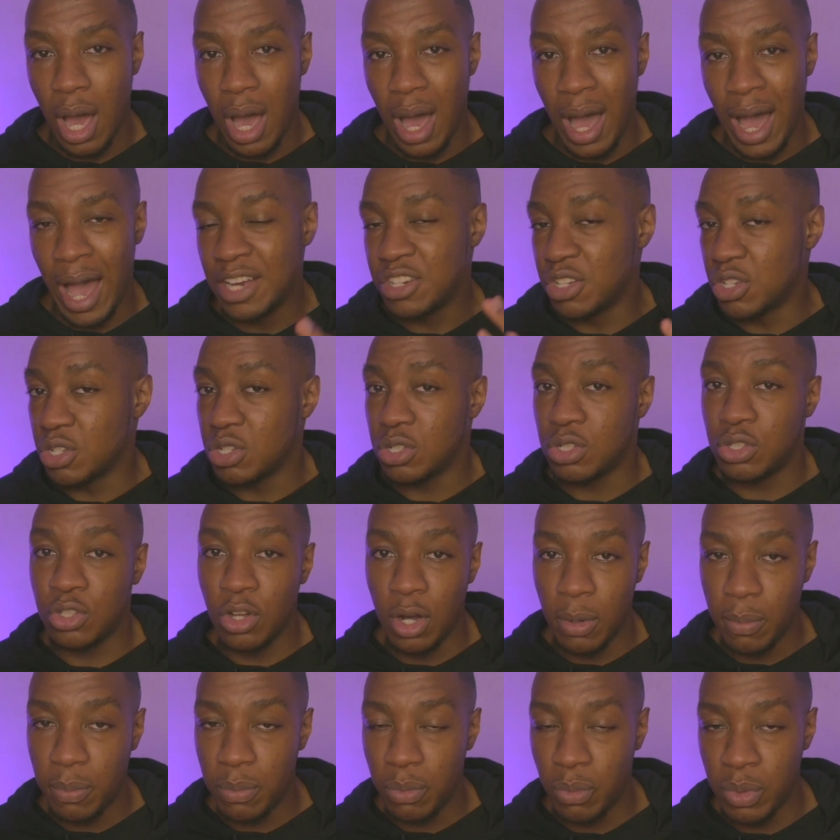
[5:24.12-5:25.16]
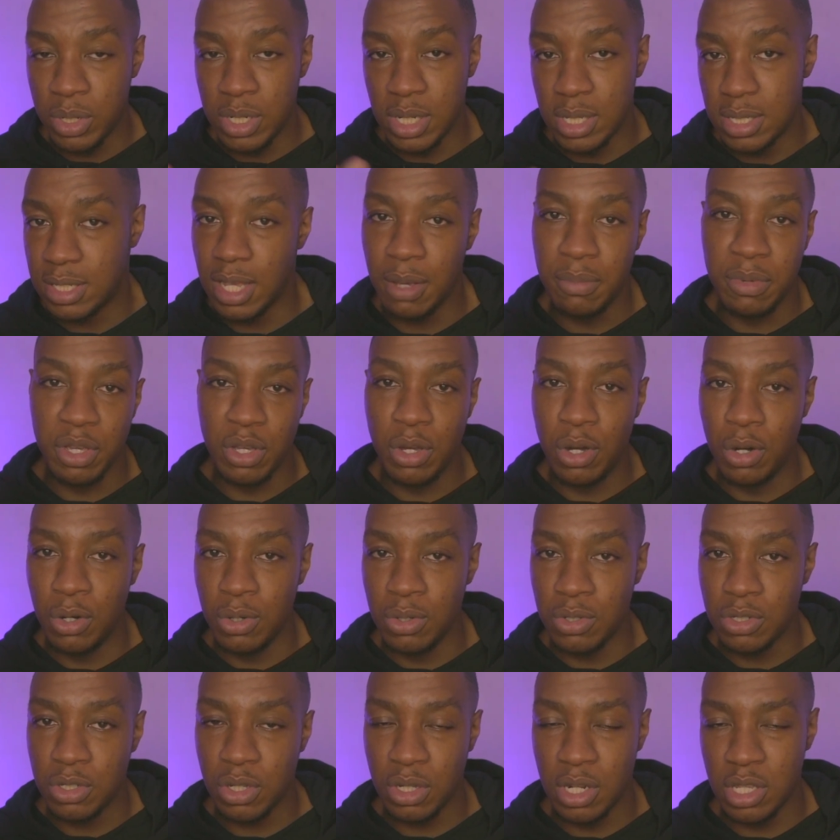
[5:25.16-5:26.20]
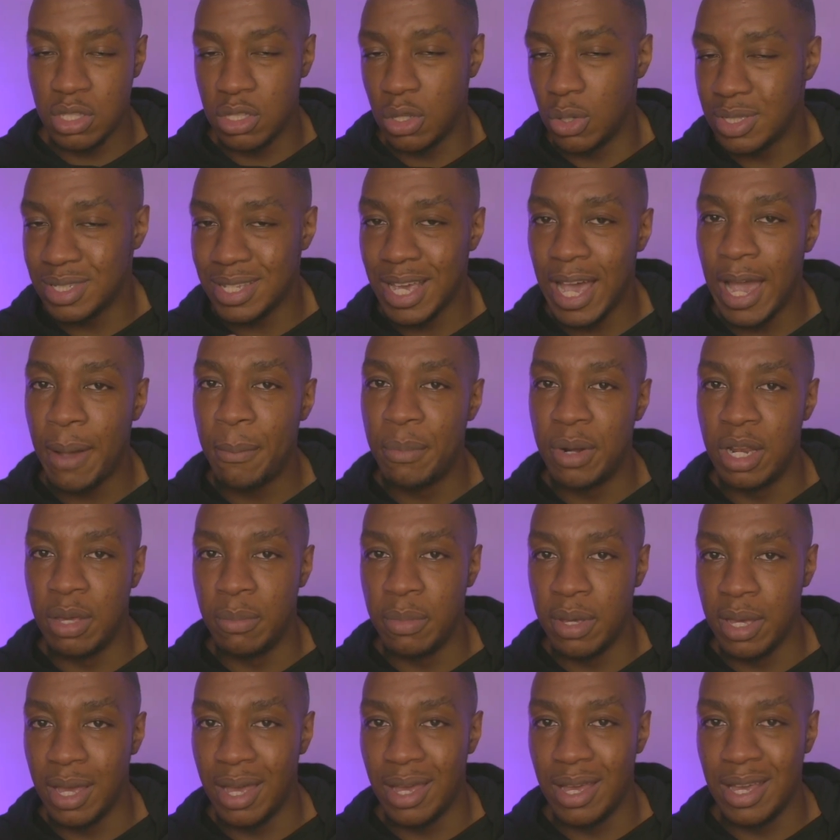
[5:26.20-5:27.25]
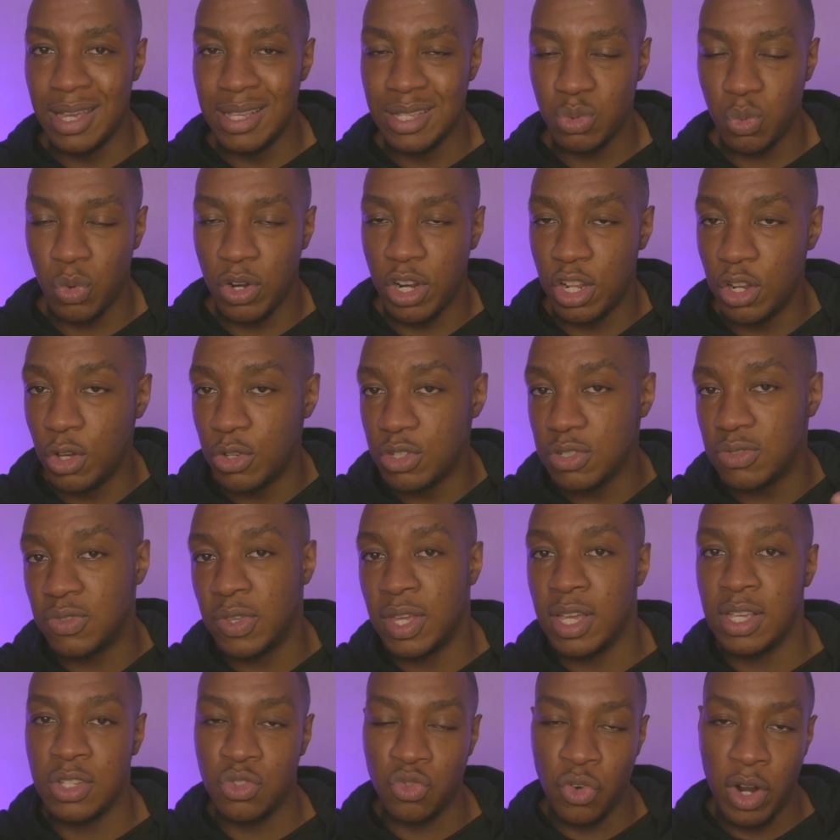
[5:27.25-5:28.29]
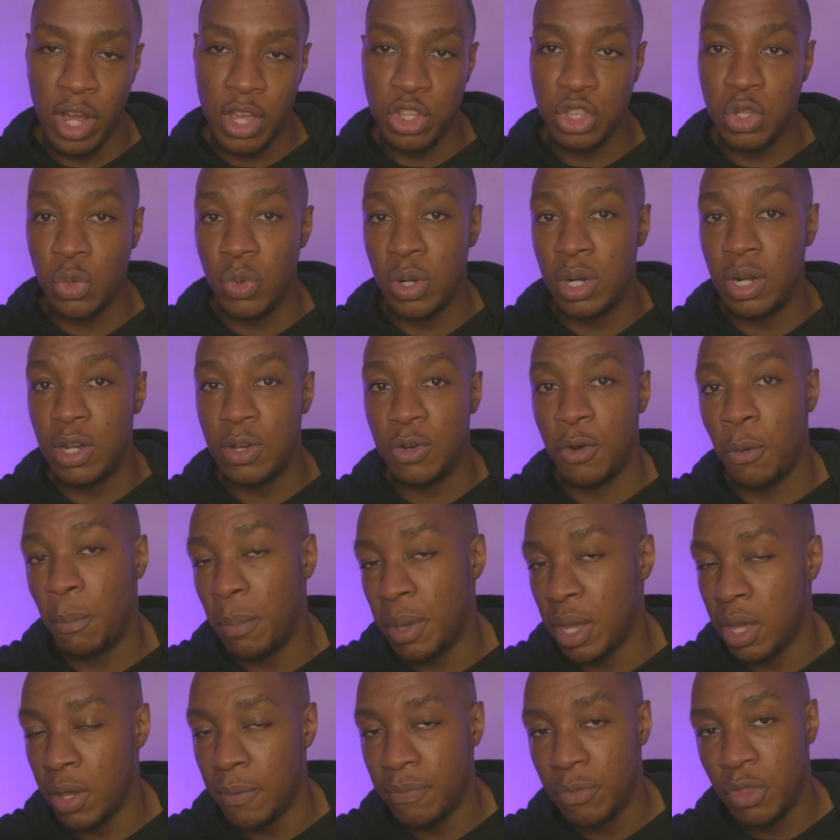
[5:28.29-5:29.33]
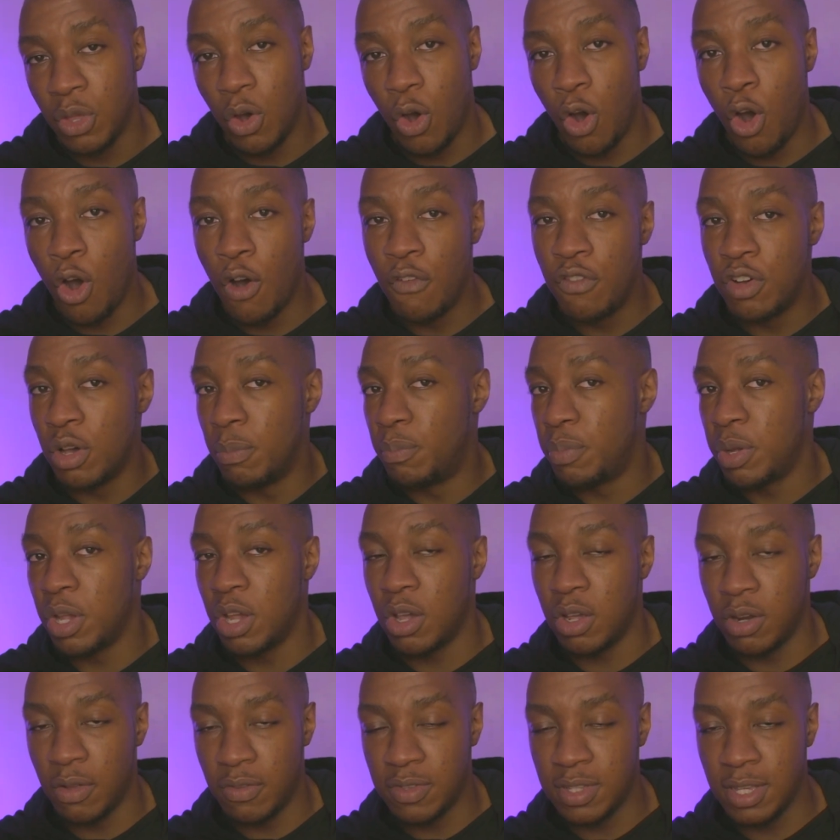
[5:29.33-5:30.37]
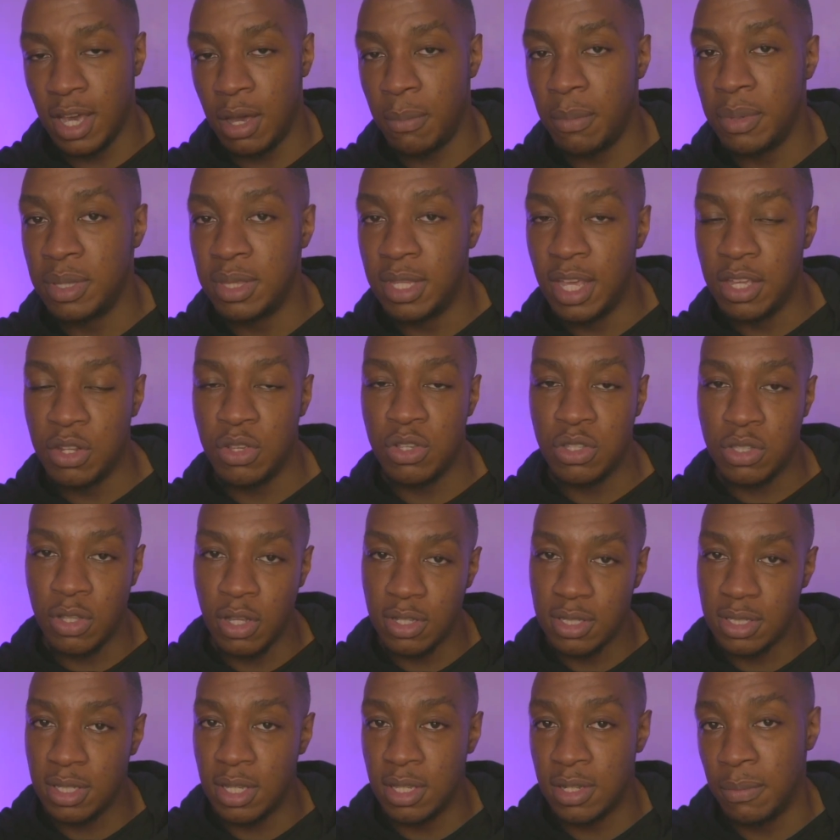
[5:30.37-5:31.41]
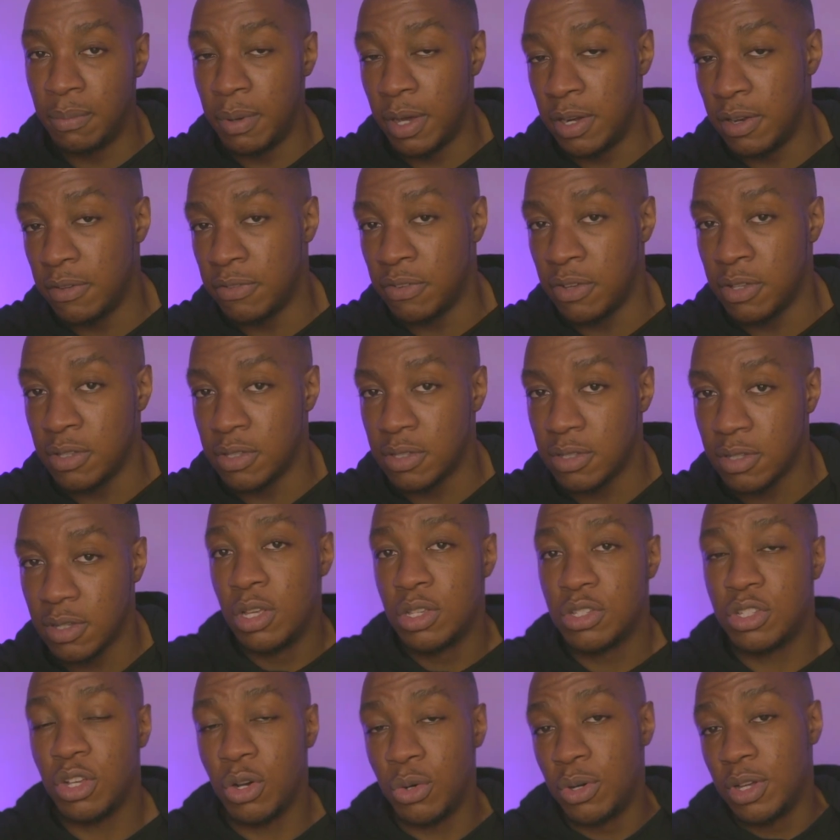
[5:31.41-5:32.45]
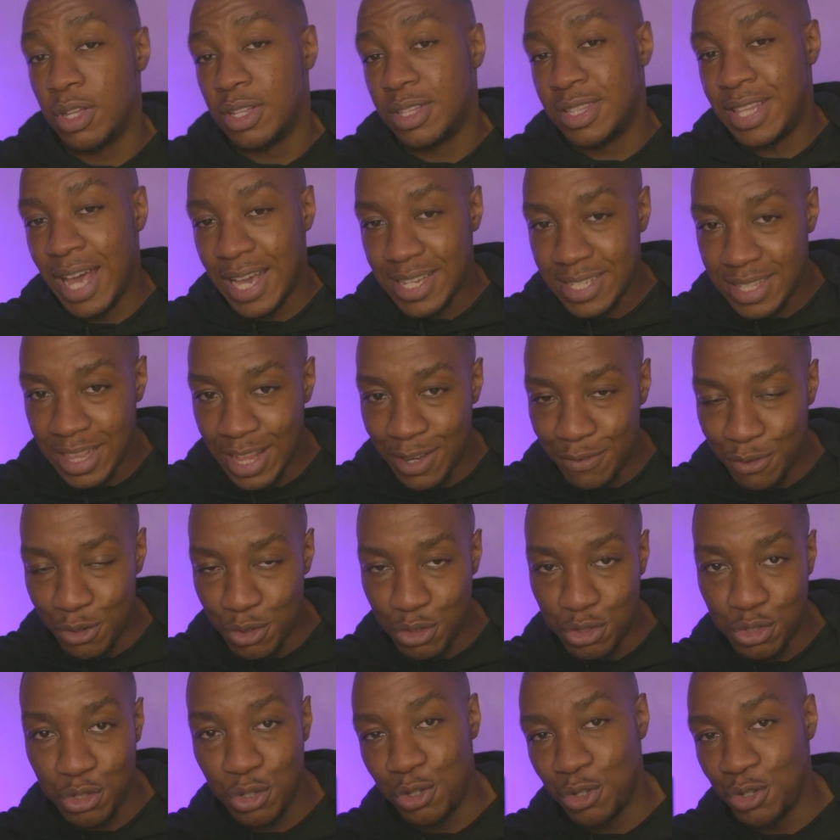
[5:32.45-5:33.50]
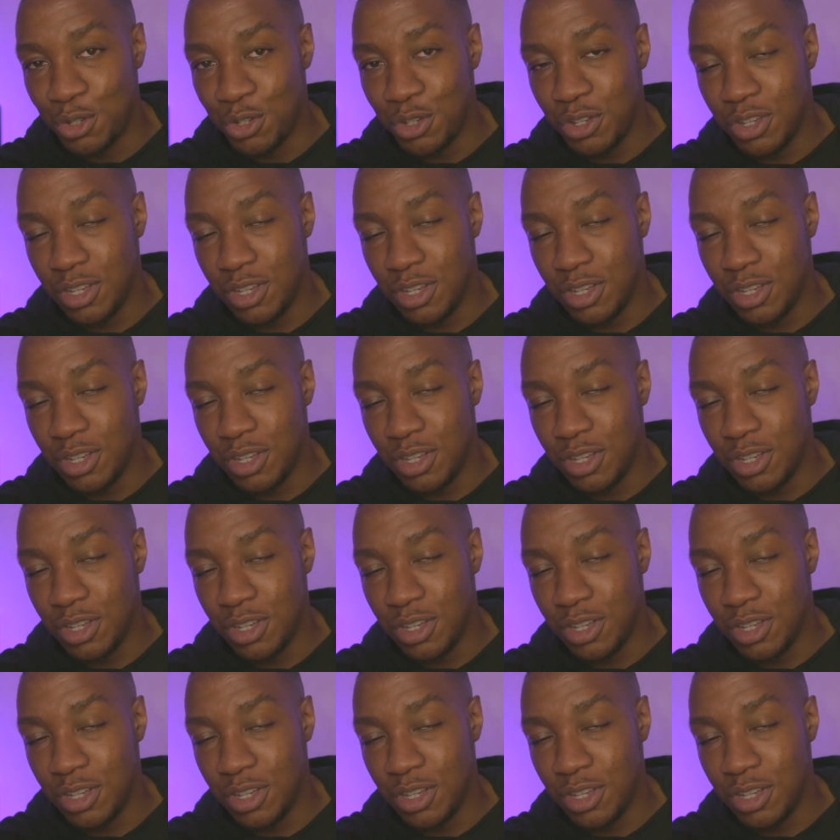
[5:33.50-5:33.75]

I just stop when the semi goes. So there's no time limit. It's one of those things, right? You do a little bit over a period of time and then you start seeing the benefits. So that's level 2.